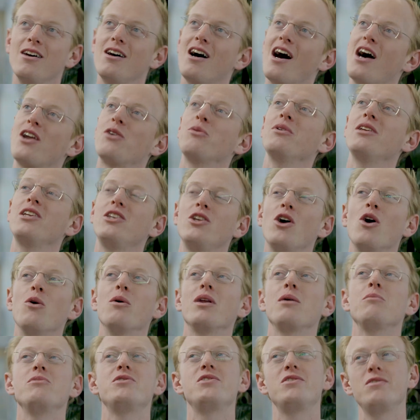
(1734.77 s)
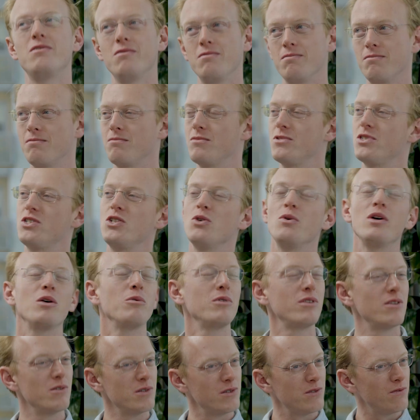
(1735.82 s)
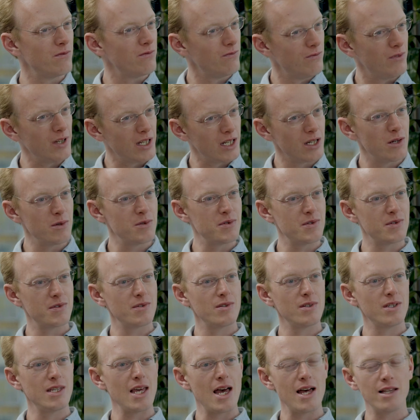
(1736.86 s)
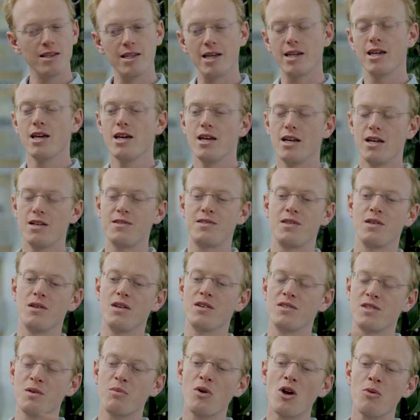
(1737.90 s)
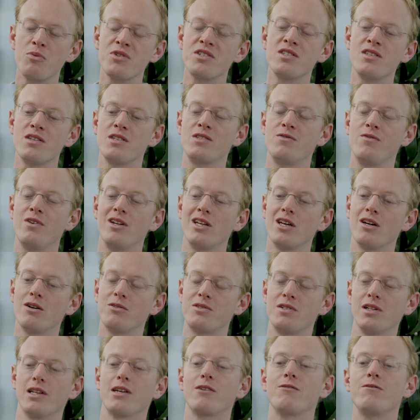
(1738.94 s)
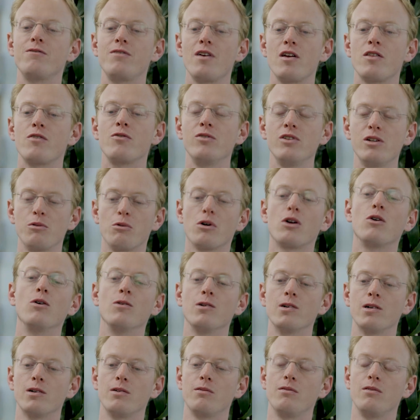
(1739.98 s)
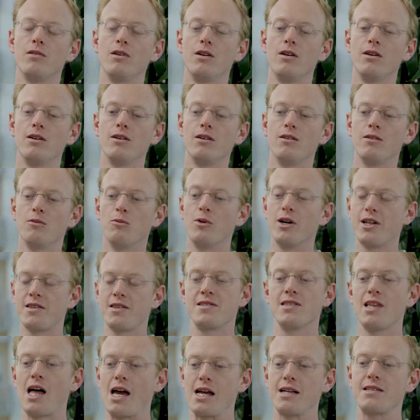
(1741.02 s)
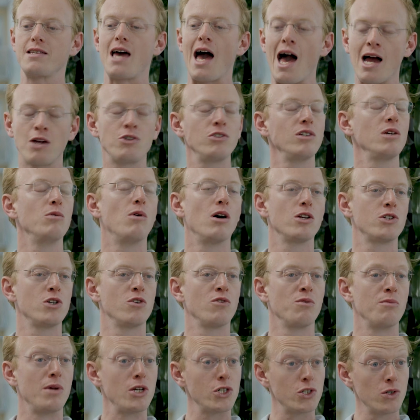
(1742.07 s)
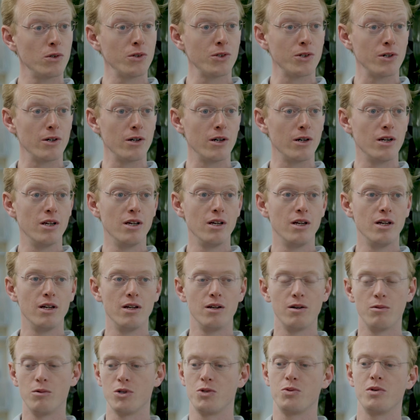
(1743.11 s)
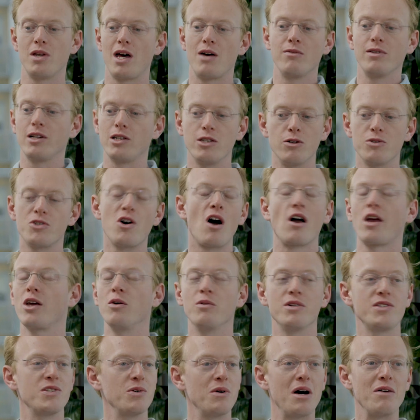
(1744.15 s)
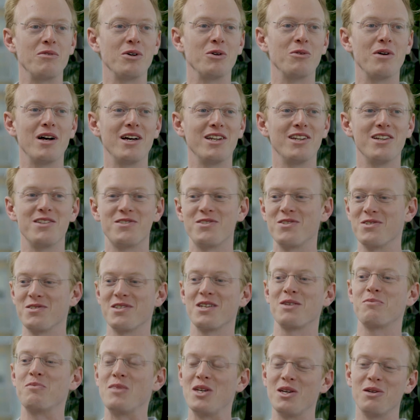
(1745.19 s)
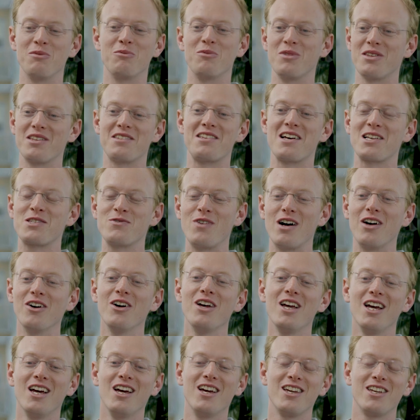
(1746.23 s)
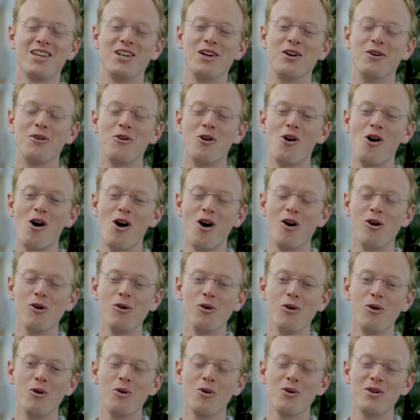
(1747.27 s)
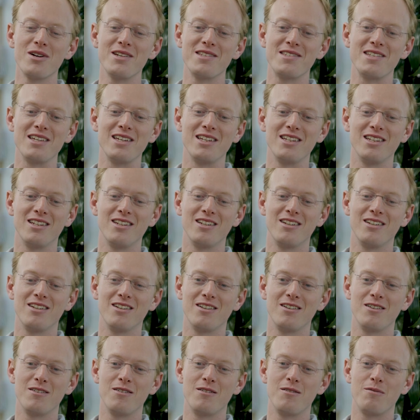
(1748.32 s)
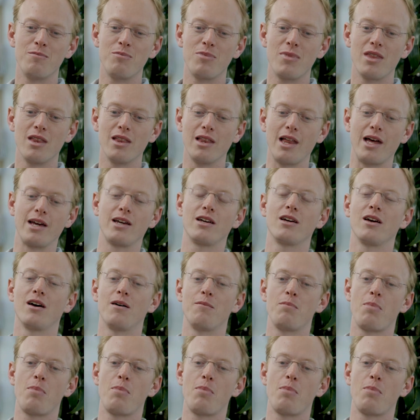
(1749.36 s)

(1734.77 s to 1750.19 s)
I don't really know what I'm doing with those videos yet. Like, is the purpose of this video to like faithfully record what like to actually watch over my shoulder, which would have like no talking whatsoever, right? It's just like me with a text file, or is it like